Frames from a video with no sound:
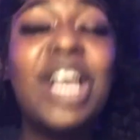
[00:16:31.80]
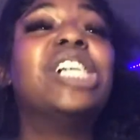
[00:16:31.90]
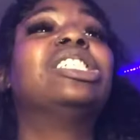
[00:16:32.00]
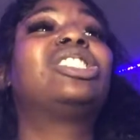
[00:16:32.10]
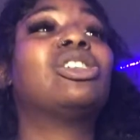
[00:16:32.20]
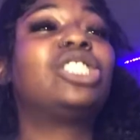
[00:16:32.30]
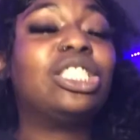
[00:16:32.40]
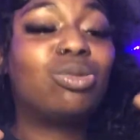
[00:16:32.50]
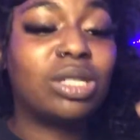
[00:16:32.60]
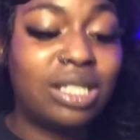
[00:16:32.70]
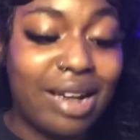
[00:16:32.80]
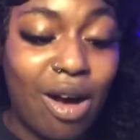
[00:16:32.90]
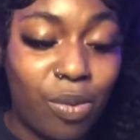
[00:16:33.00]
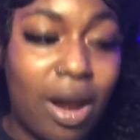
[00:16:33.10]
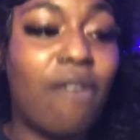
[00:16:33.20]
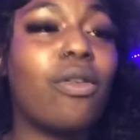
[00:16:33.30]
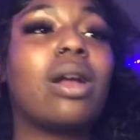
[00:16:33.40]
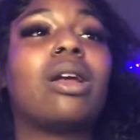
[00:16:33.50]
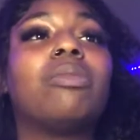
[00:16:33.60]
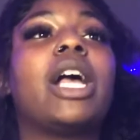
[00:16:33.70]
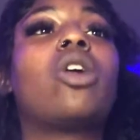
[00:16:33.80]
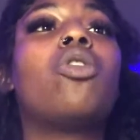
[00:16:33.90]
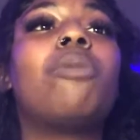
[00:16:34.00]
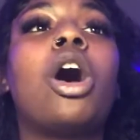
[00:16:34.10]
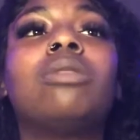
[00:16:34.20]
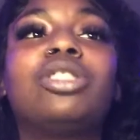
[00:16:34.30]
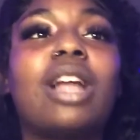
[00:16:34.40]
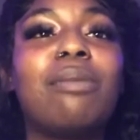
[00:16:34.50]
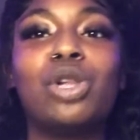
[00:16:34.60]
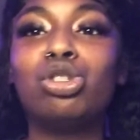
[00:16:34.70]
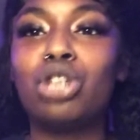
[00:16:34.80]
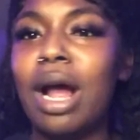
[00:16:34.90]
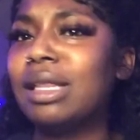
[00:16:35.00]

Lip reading: So she's rinsing out whatever, and I'm like, oh mom, should I blow dry?